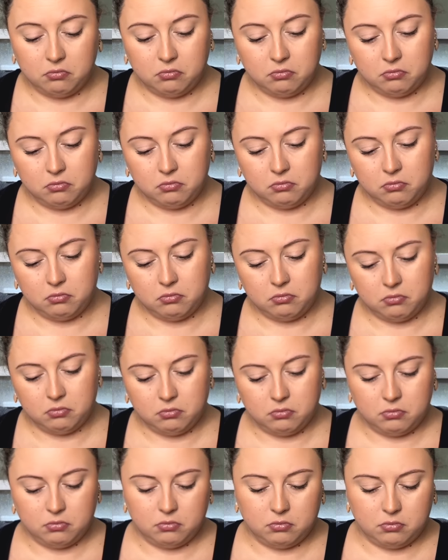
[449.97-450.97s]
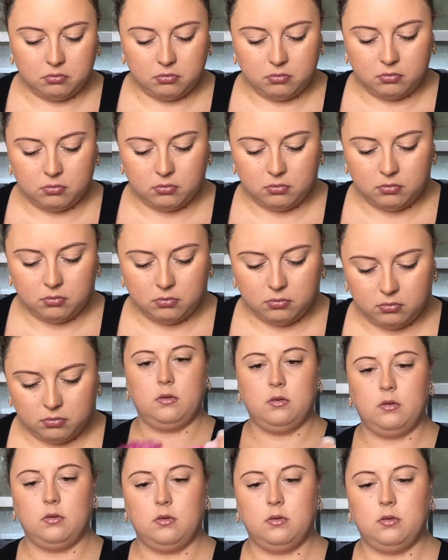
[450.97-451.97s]

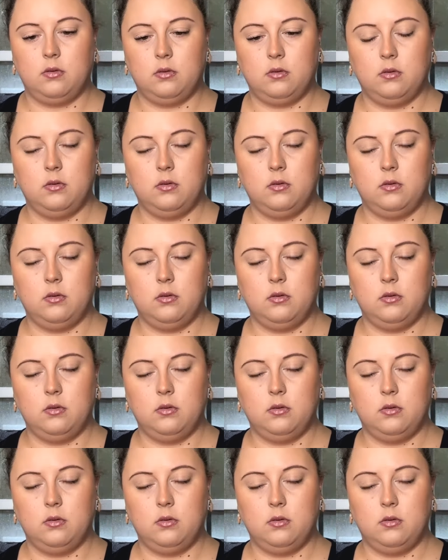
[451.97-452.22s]
Nothing is said.